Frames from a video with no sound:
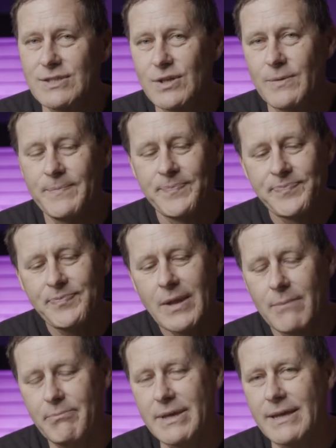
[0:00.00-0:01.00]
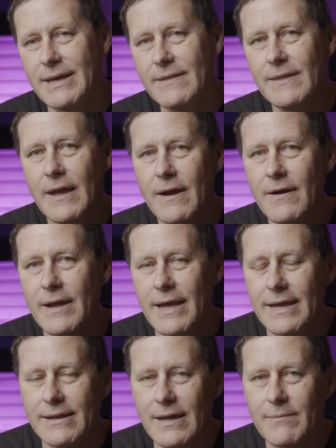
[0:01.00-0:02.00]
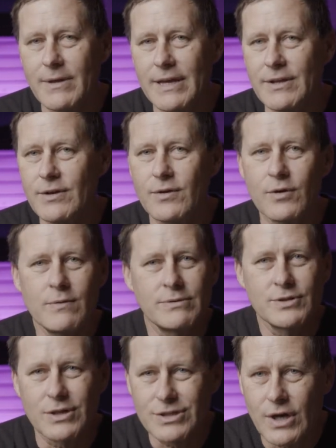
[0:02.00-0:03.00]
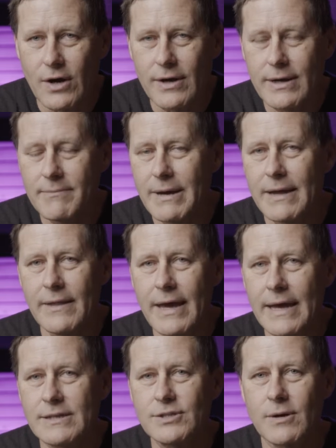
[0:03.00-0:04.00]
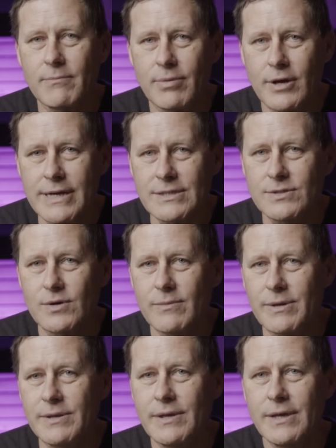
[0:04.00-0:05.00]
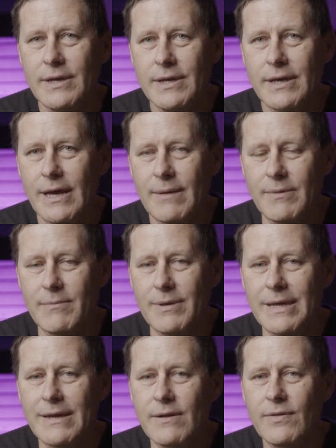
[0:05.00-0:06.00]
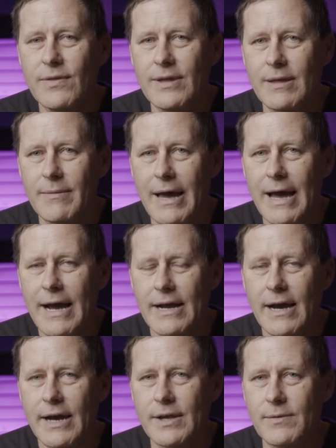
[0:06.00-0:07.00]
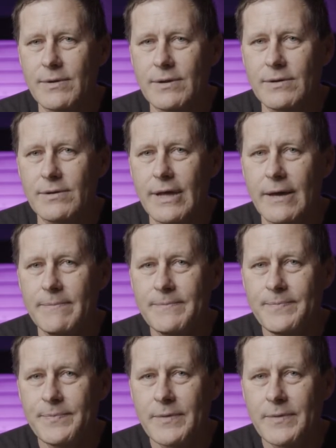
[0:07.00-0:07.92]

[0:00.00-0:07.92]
So begin there, and in your group, start talking about that, start brainstorming, and begin to think about how you want to do that.